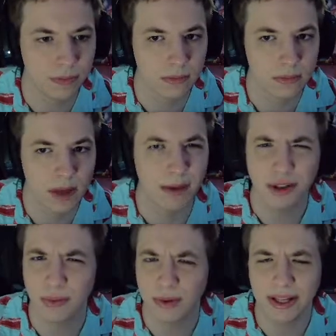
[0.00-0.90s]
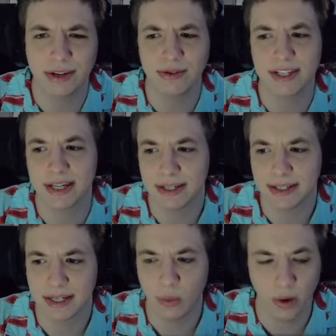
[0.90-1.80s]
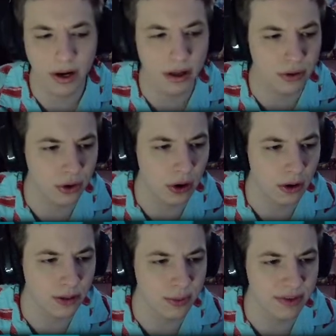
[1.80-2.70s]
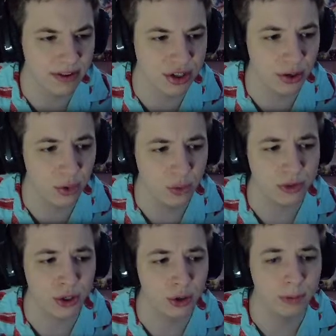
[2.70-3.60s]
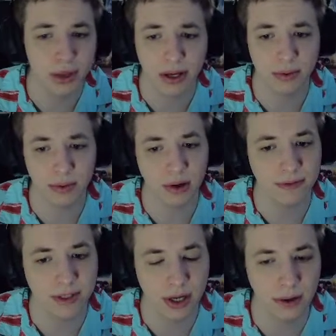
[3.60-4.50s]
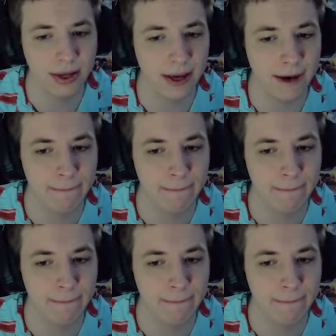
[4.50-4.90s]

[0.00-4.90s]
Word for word: I'm also really interested to see what other cards we eventually... Ooh, two Blood Groves. Okay.